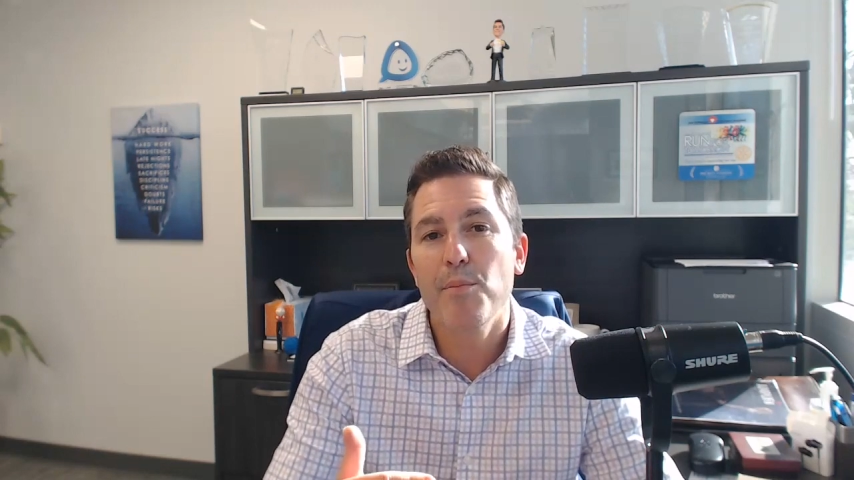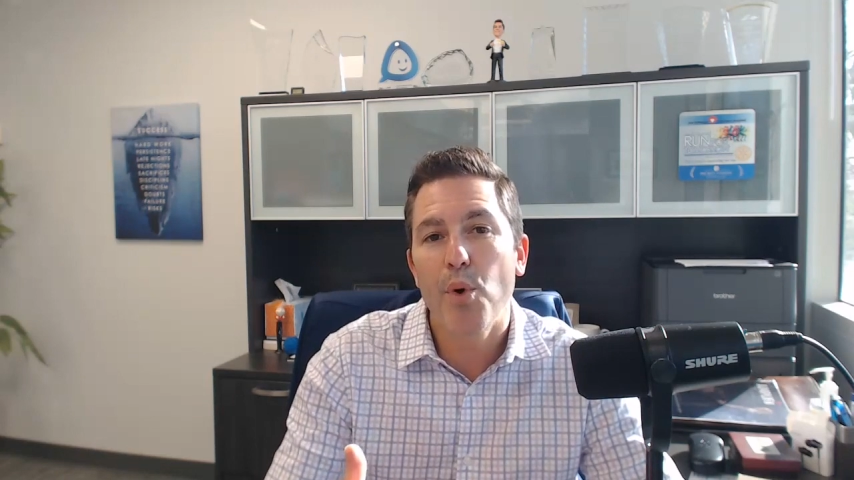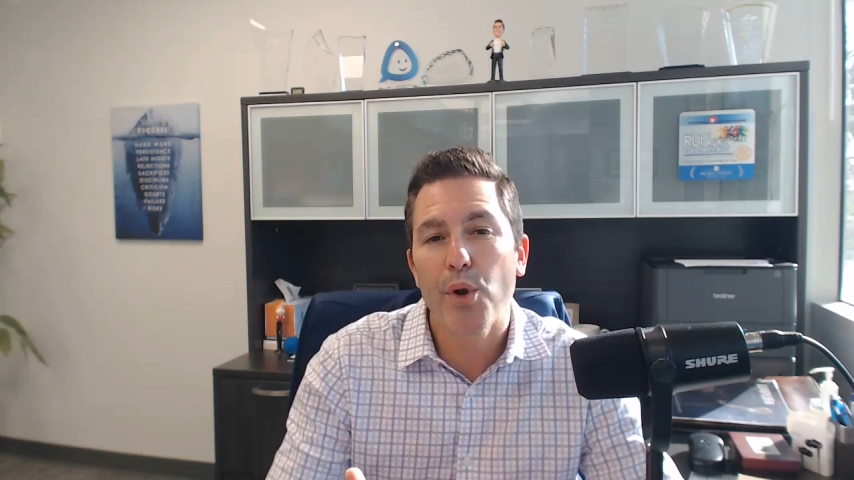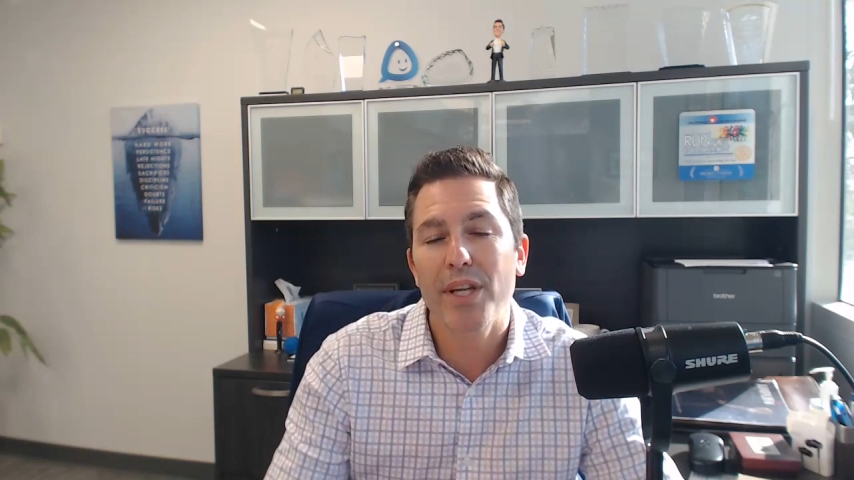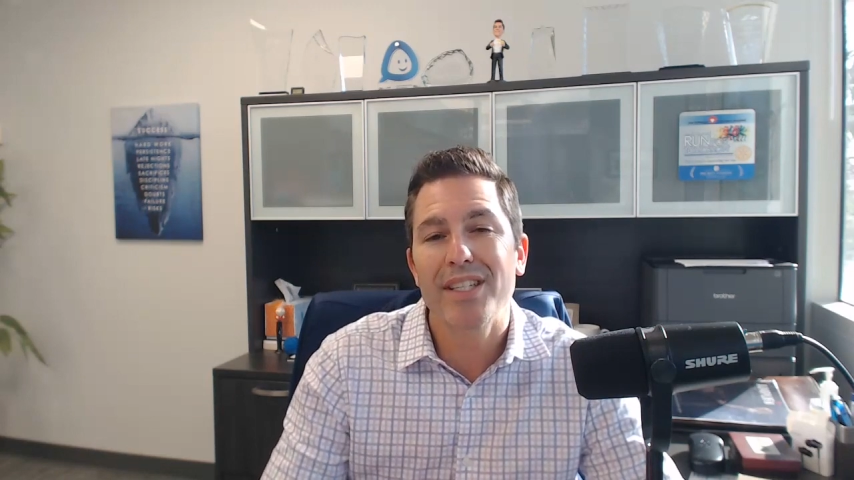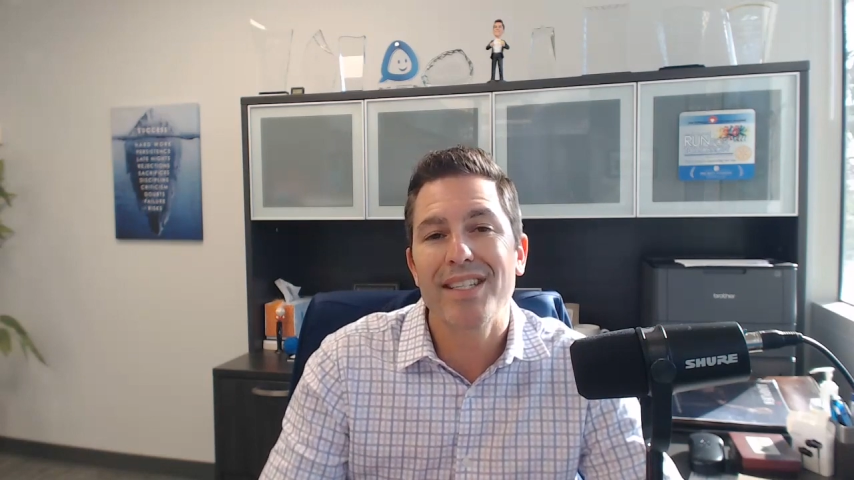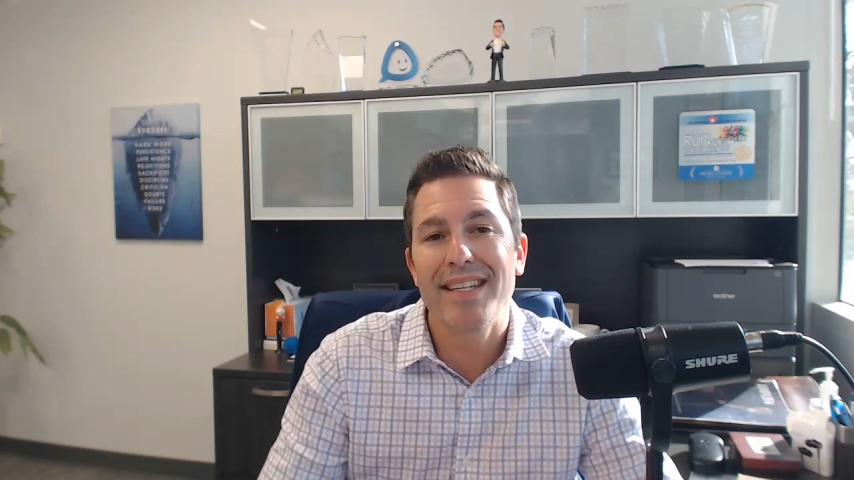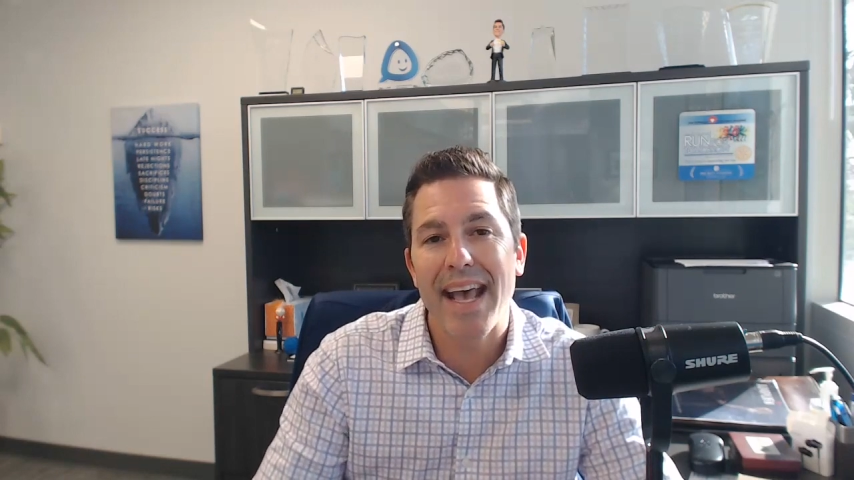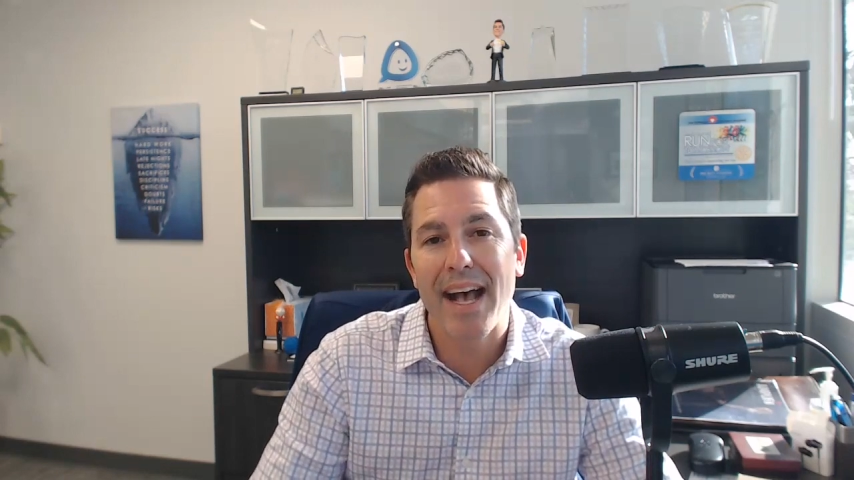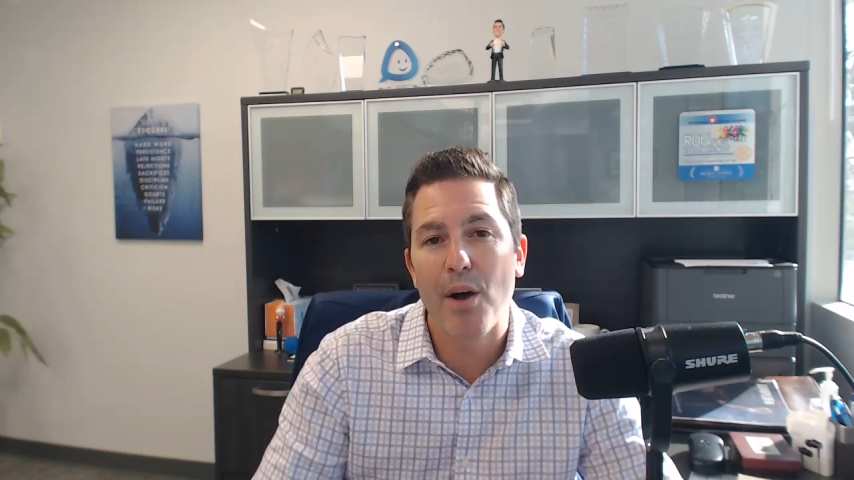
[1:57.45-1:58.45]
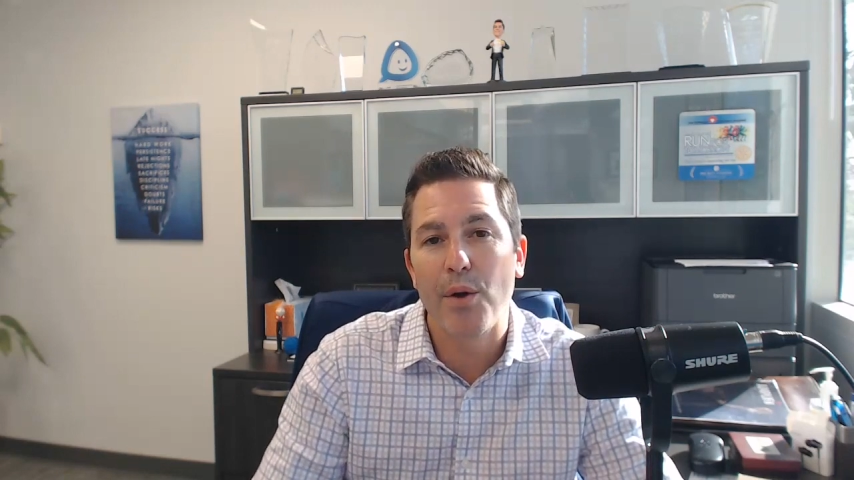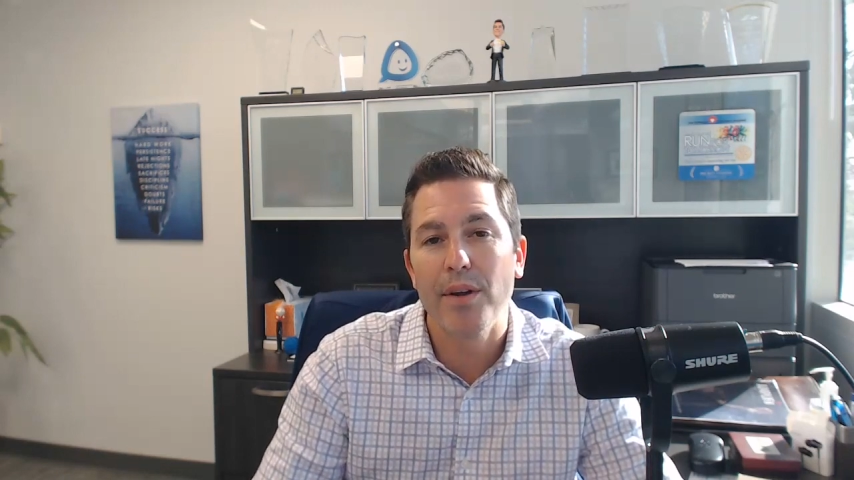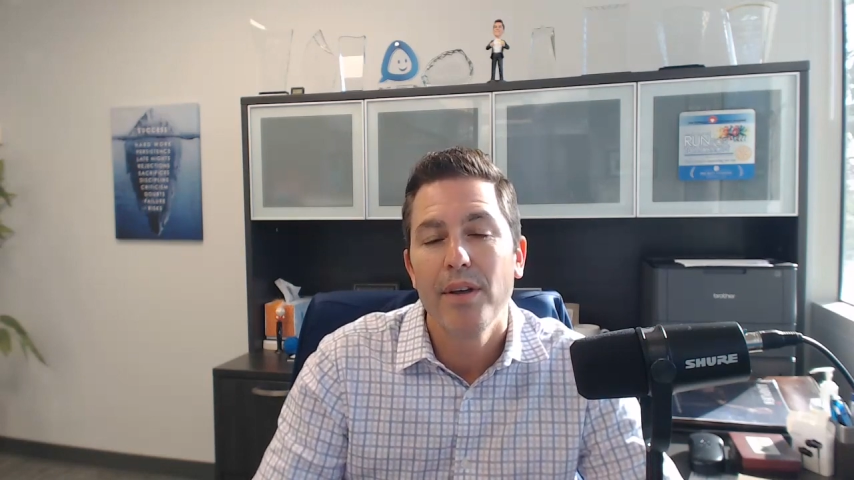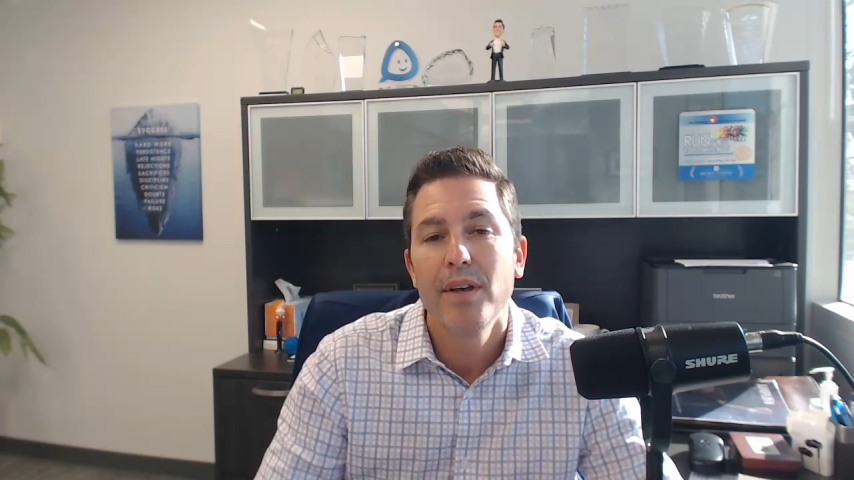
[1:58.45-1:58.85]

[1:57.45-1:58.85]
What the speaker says: mortgage down